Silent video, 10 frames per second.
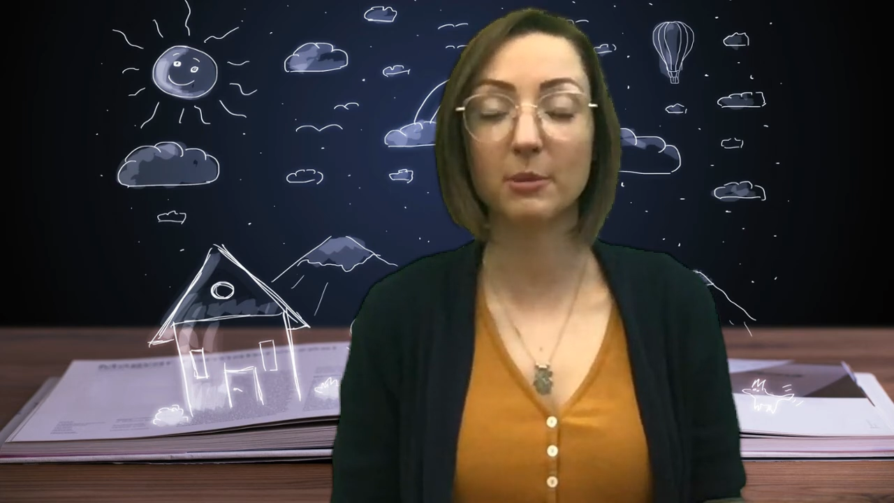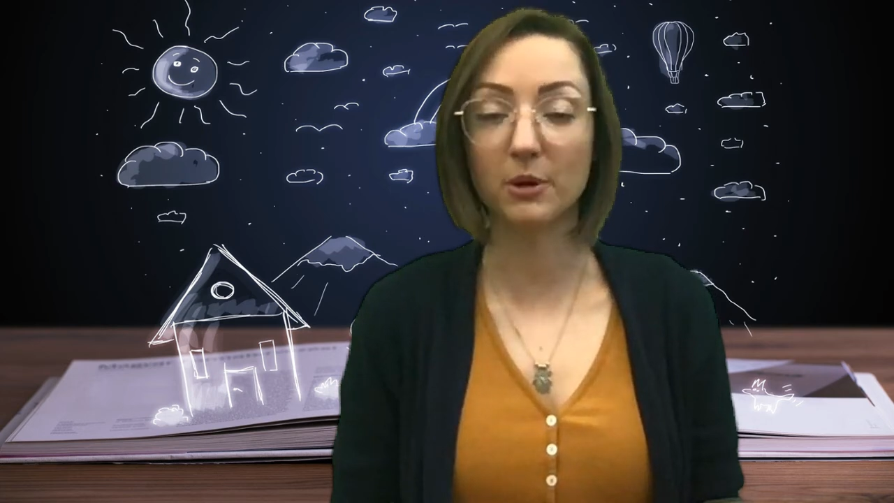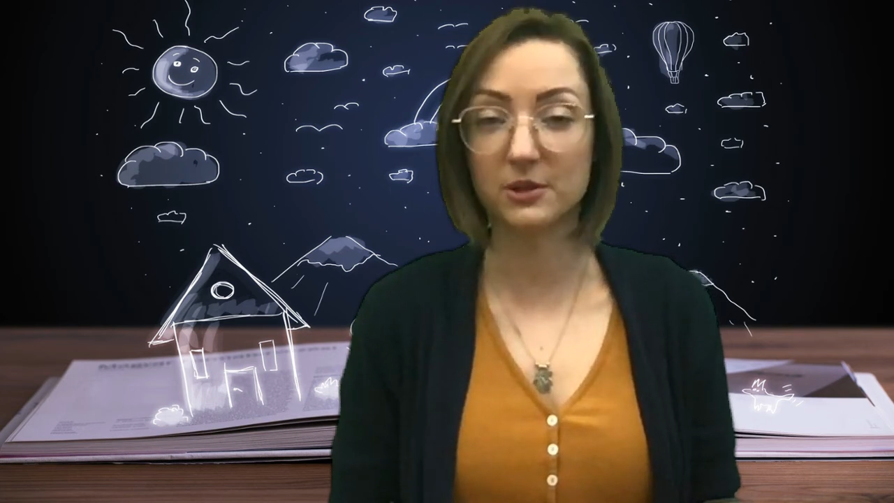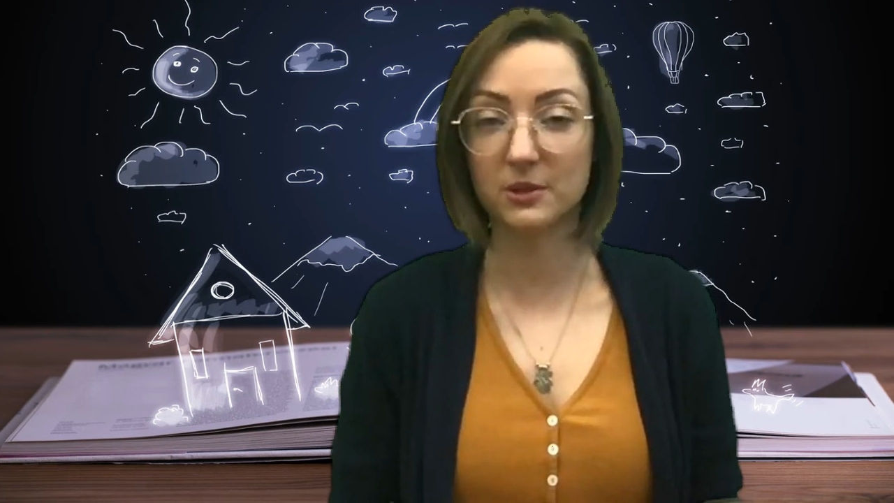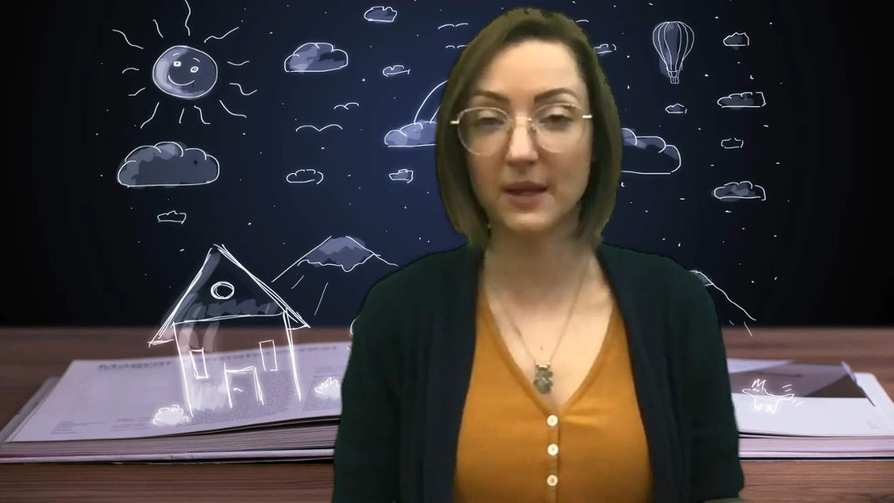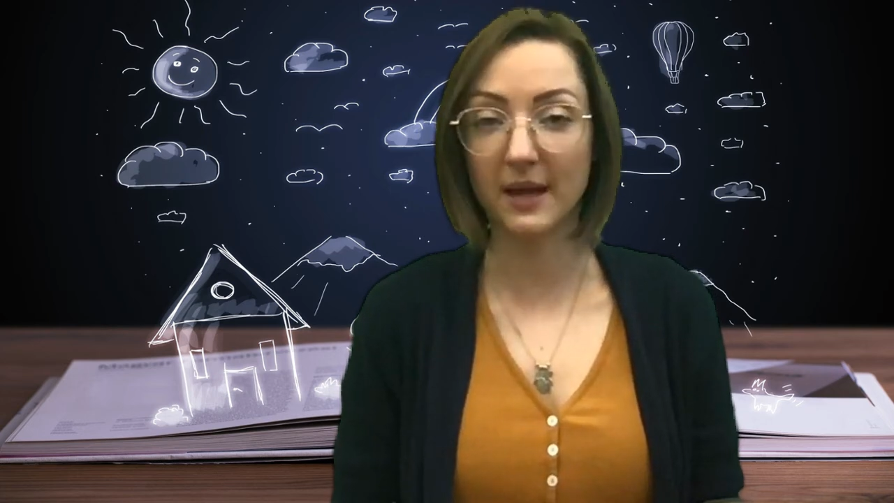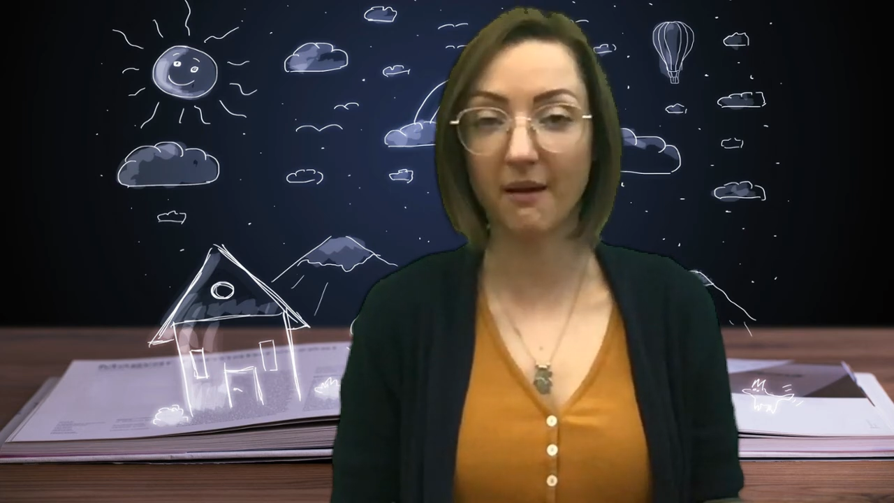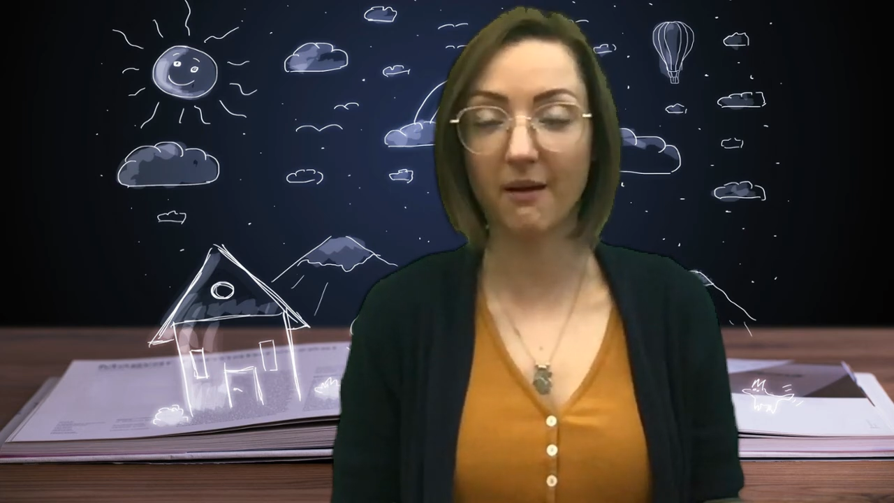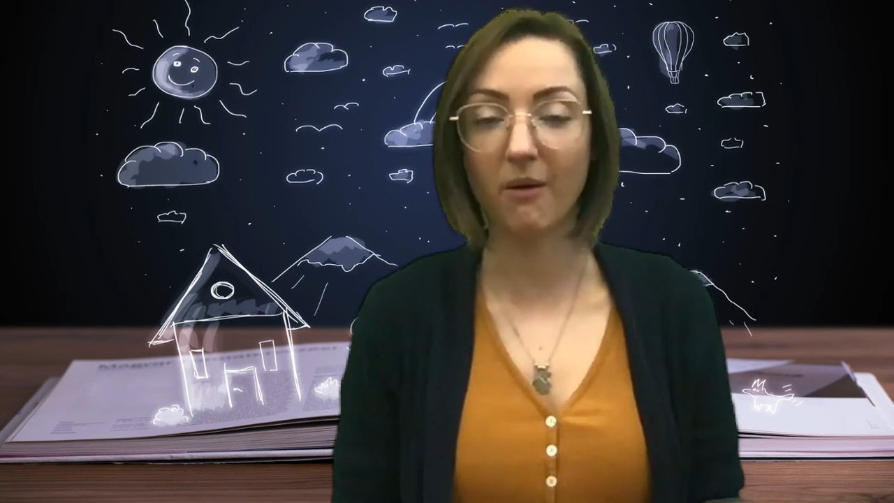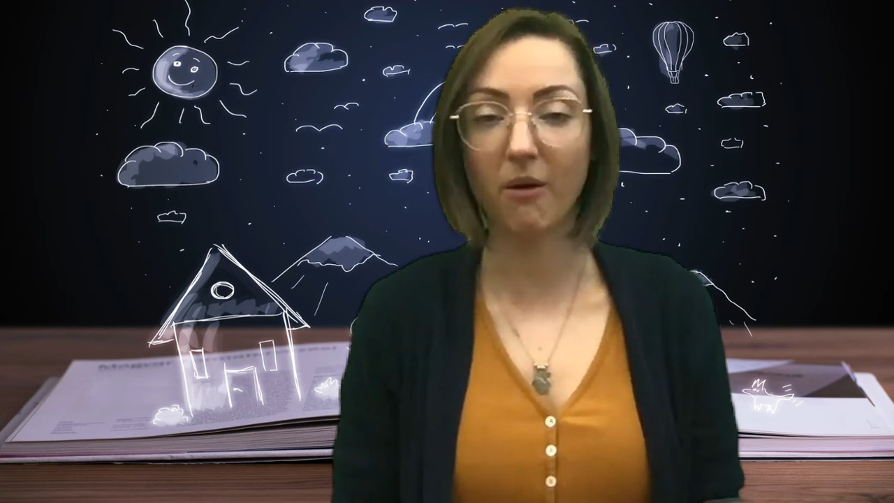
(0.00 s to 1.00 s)
books you like
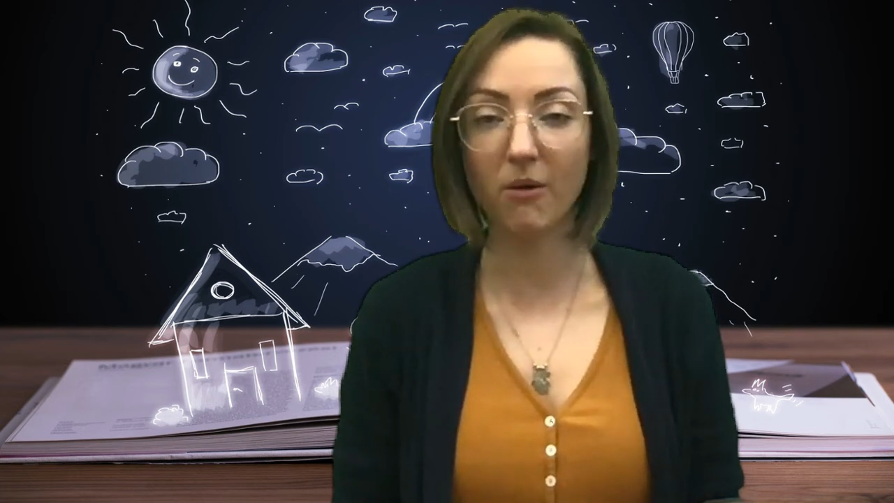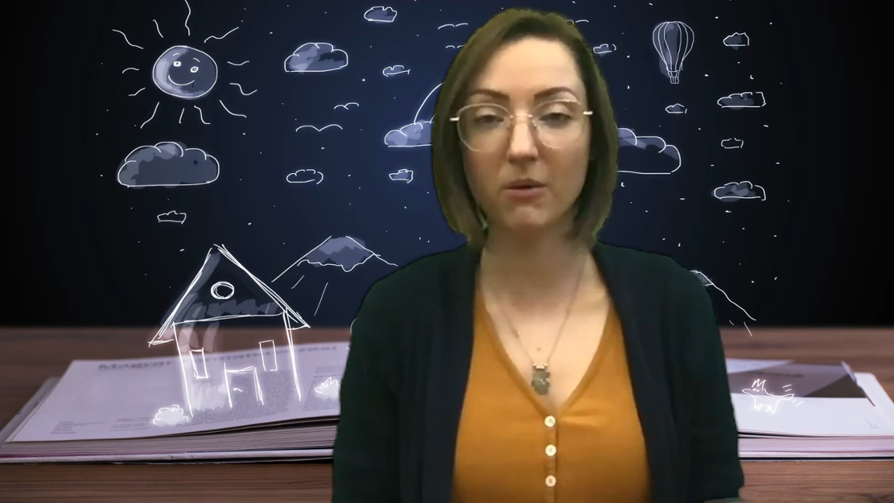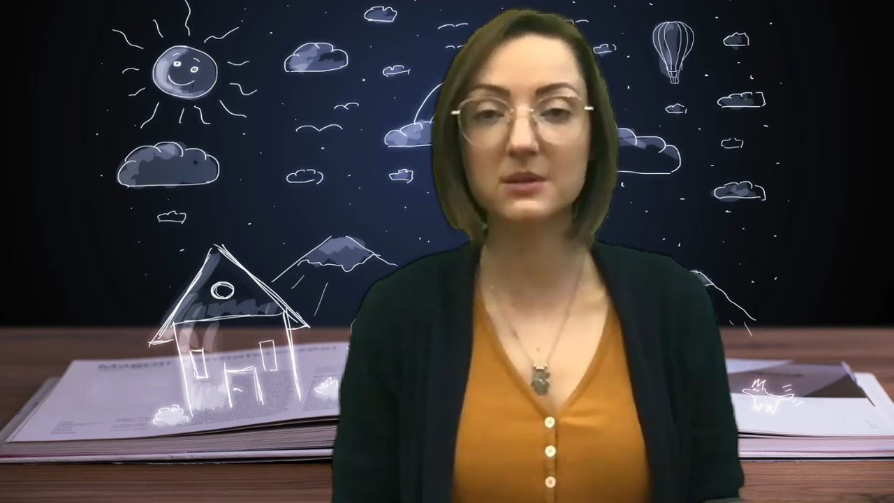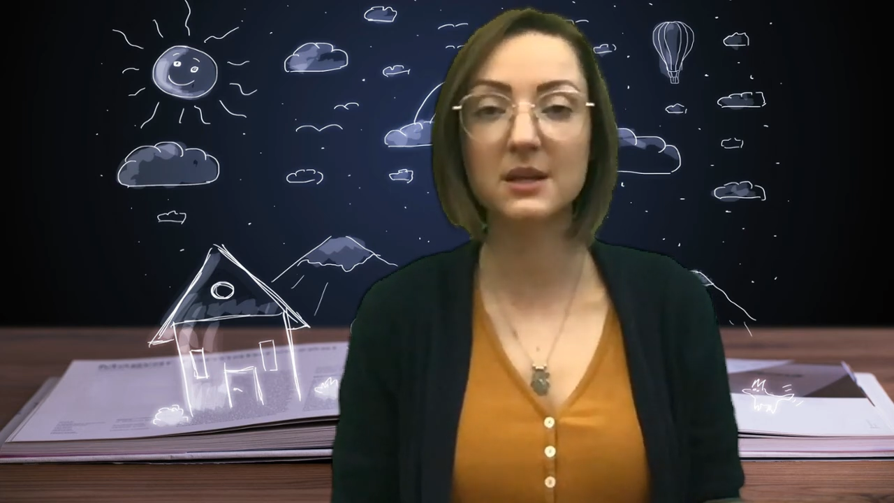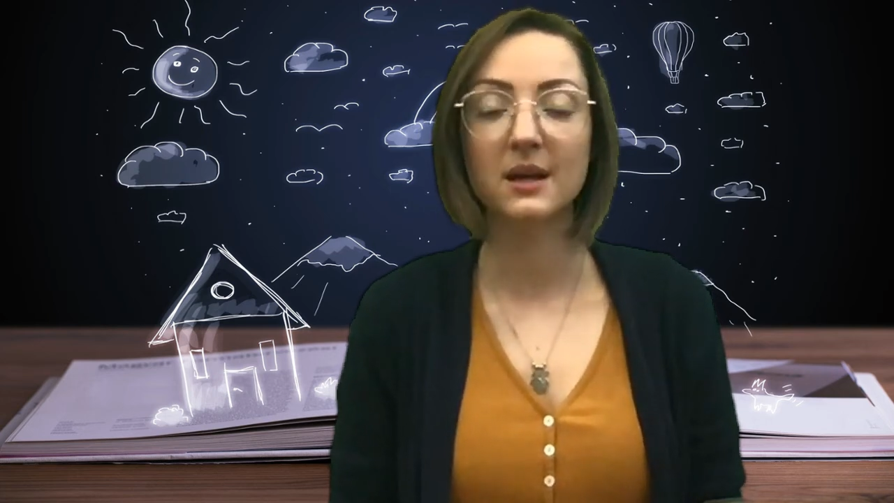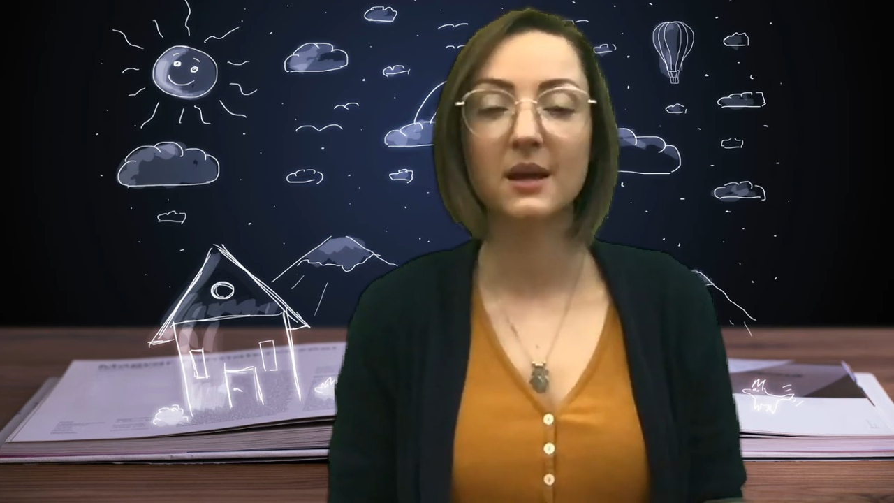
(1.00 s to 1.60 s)
on hold,